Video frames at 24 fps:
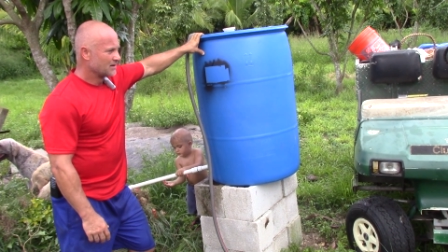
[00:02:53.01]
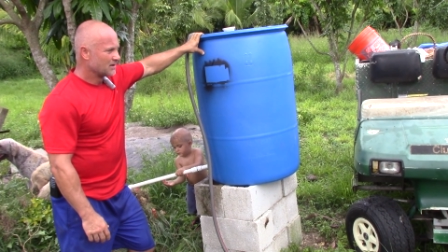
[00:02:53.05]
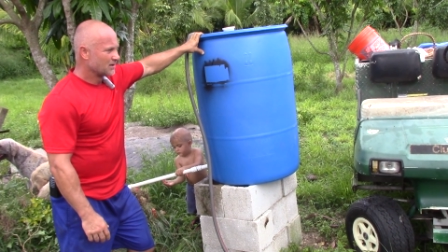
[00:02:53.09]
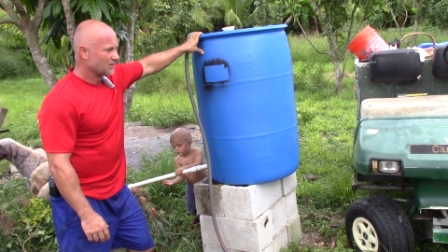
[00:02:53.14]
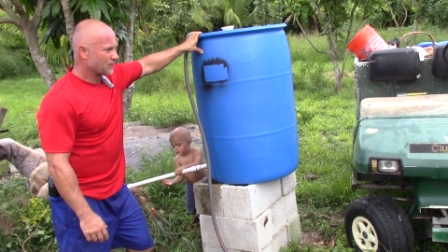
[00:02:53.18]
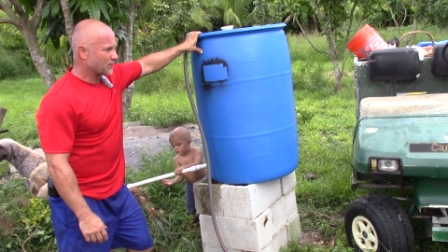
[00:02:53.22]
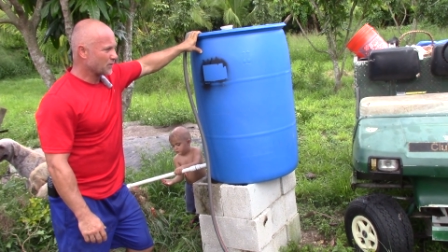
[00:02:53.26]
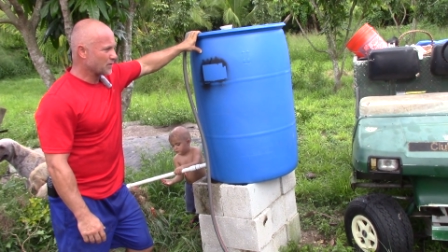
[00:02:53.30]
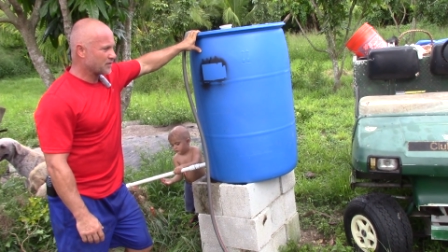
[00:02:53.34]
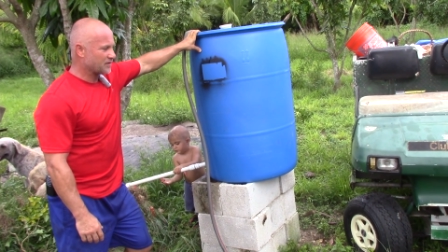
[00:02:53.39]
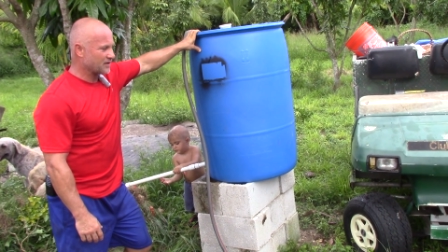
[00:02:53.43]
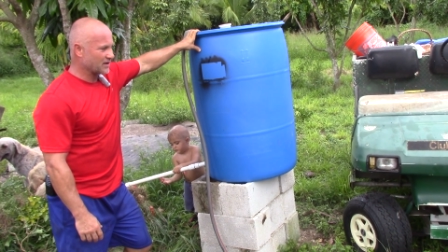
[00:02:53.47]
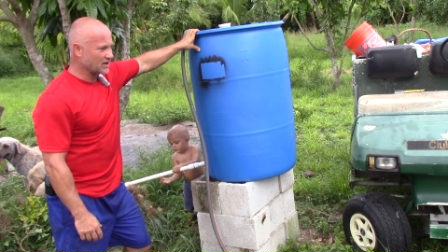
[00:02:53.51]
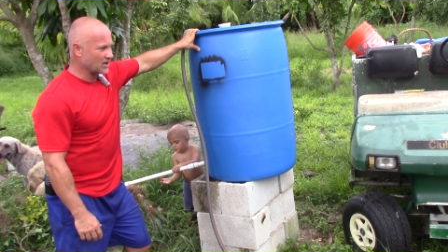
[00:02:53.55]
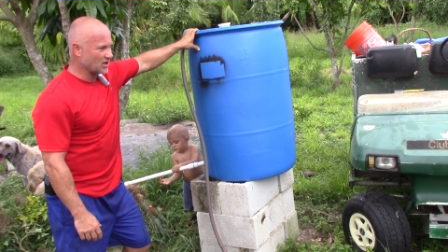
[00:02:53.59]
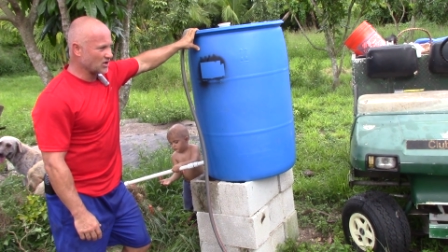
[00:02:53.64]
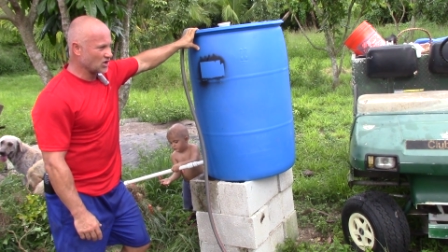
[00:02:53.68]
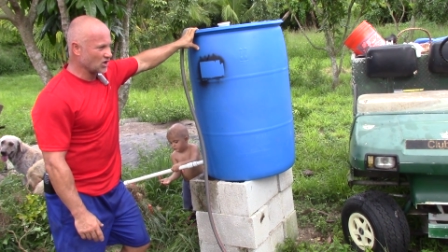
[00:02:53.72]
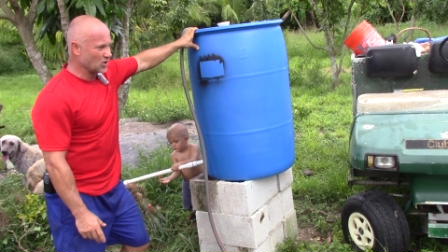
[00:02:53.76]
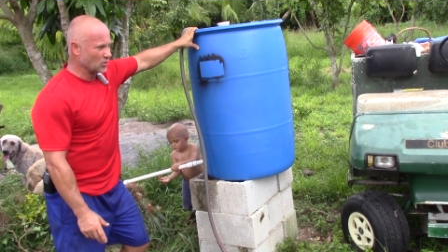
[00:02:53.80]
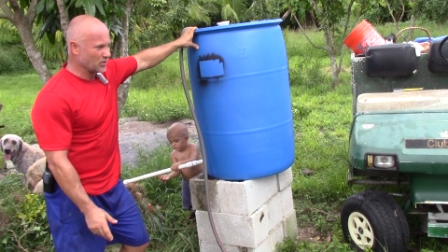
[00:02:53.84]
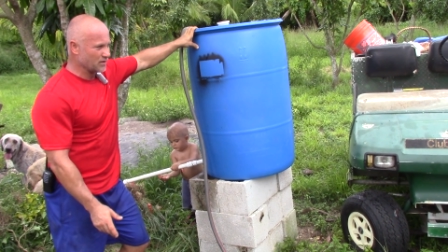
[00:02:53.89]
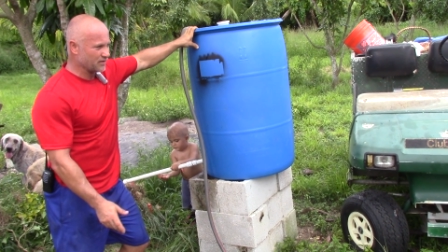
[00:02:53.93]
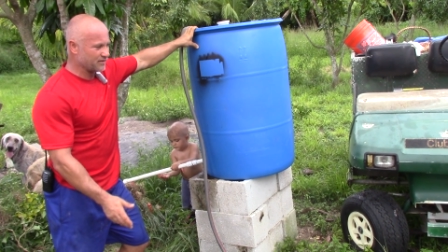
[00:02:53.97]
first thing they
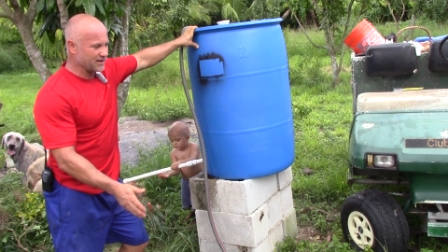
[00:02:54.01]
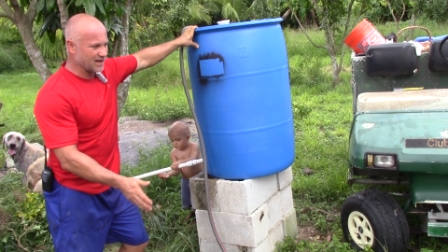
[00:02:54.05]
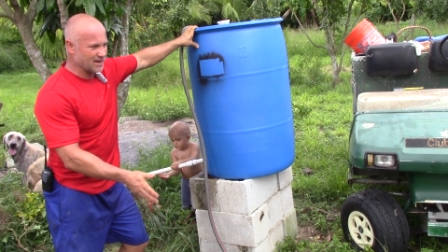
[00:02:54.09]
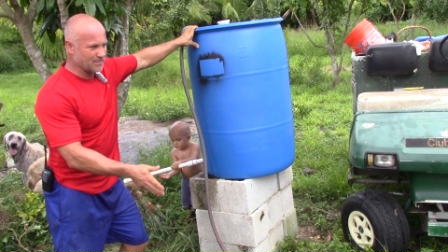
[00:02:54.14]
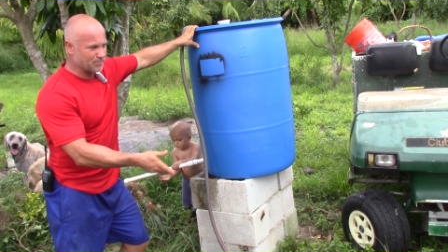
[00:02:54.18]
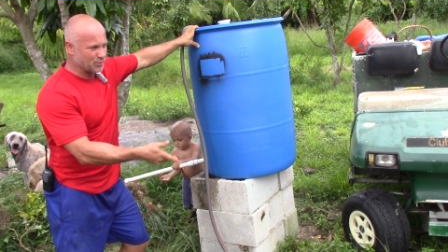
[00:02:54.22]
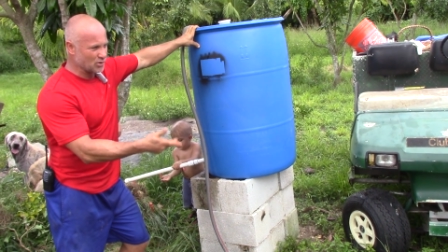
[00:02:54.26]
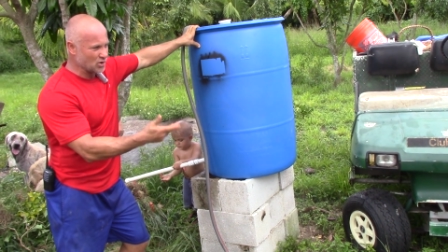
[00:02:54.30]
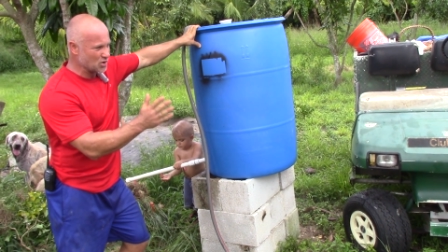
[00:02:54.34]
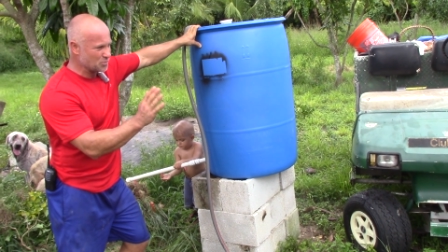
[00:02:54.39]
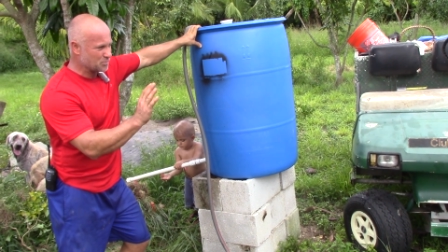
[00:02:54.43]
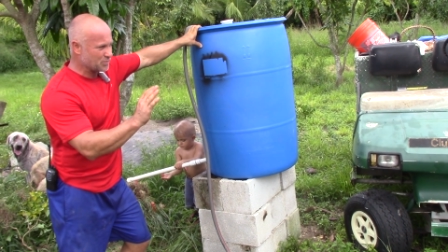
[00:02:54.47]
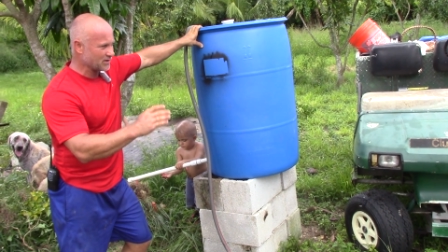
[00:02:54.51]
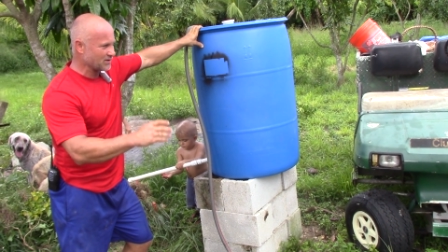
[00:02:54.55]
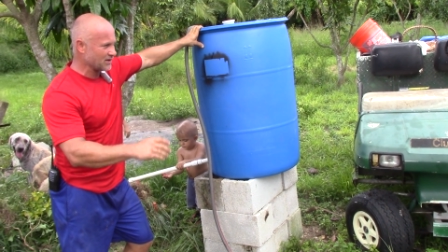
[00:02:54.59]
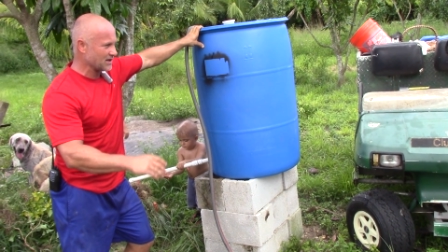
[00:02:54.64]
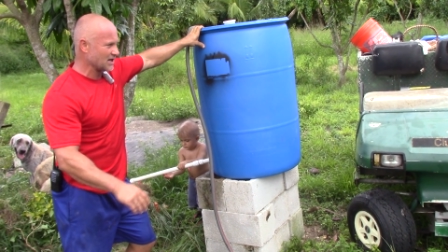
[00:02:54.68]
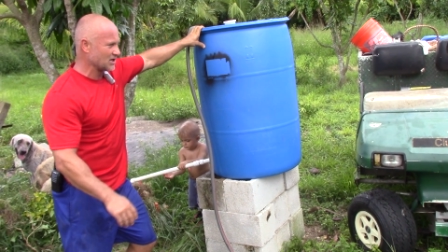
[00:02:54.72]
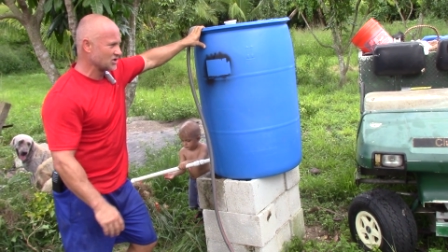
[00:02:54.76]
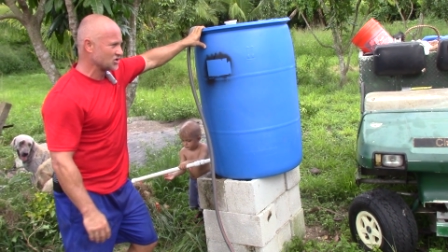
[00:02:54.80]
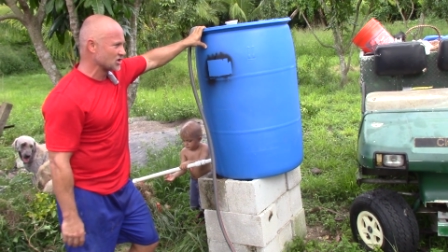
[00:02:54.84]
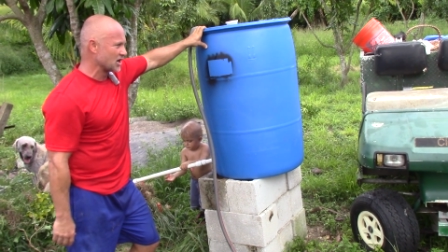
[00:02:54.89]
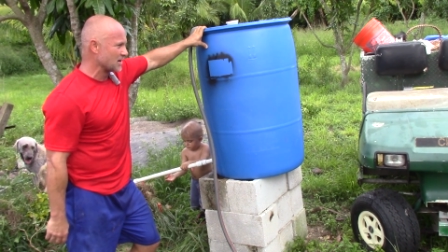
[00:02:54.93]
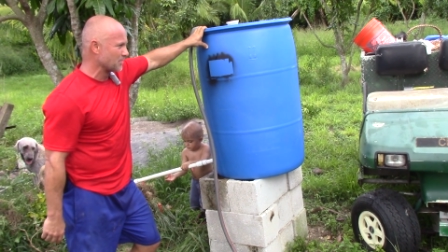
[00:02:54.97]
do is they poop and
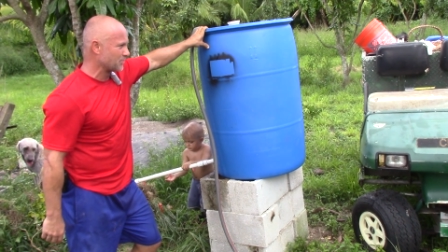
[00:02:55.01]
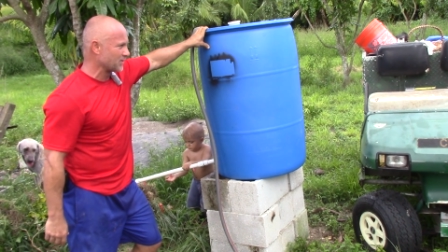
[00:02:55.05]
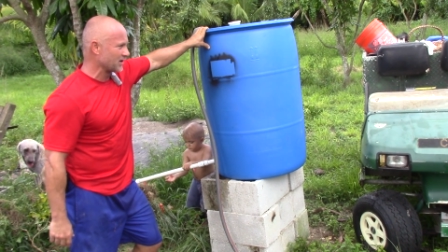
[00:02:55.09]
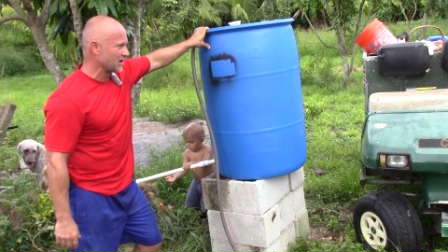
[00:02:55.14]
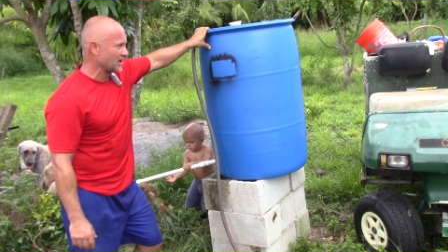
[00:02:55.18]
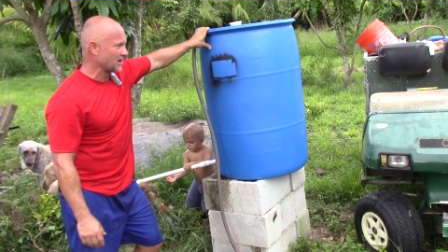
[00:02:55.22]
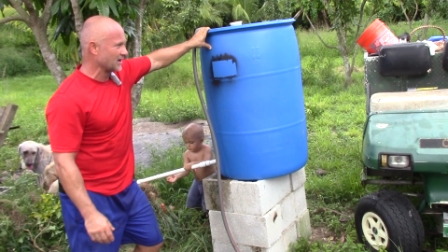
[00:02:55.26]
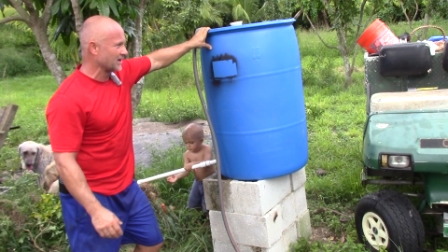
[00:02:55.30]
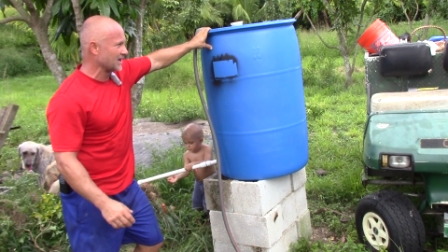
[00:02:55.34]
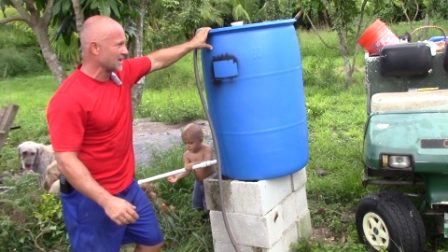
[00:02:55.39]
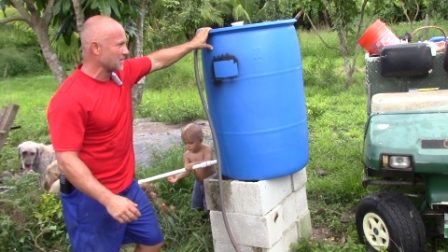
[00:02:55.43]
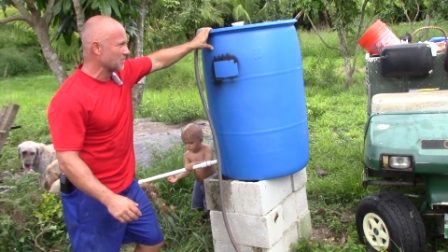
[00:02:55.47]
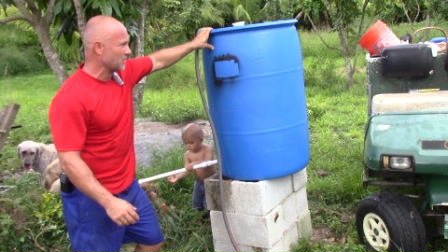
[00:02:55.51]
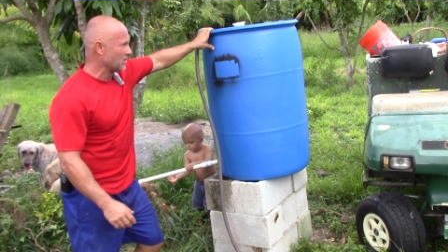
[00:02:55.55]
they jump in and get